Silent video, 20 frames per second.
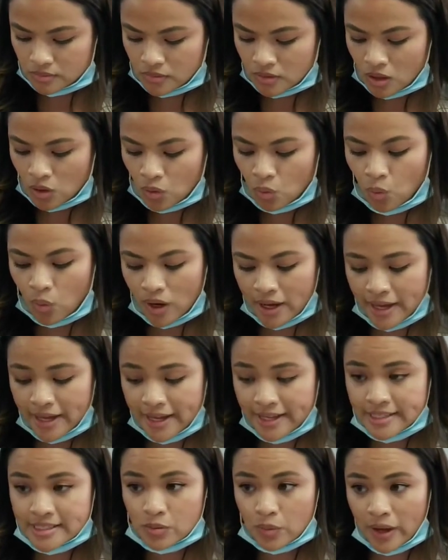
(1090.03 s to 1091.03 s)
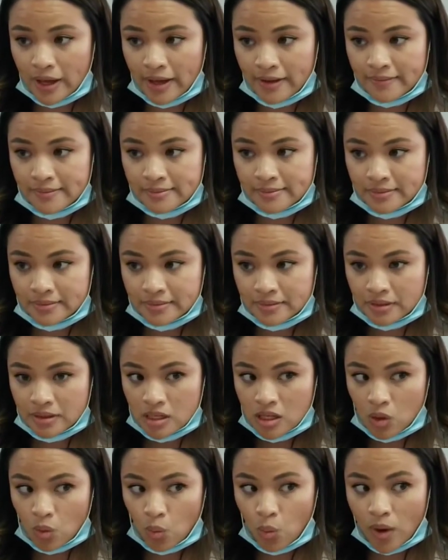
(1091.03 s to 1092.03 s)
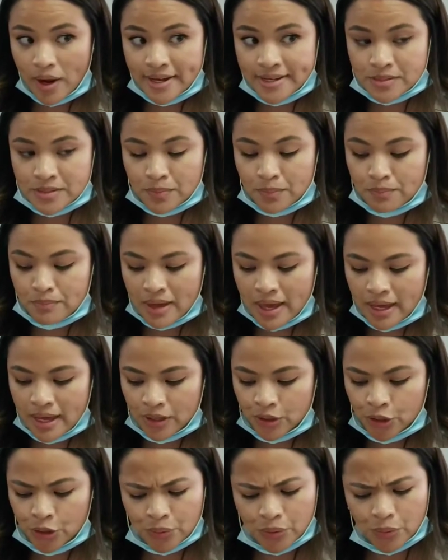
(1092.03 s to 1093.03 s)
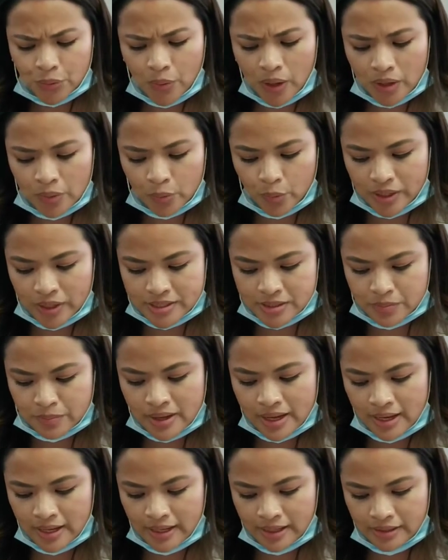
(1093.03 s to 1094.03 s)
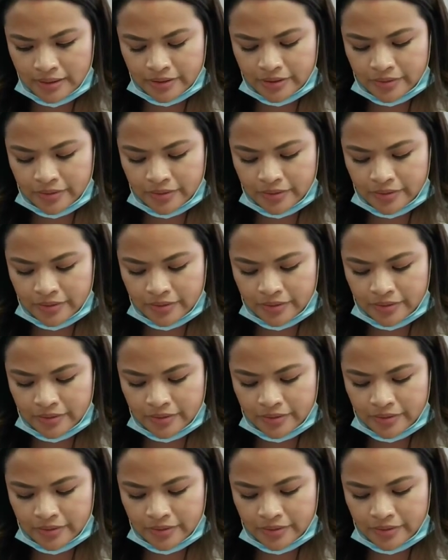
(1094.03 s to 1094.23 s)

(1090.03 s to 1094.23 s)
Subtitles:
Was what? Was made. Who or what was made?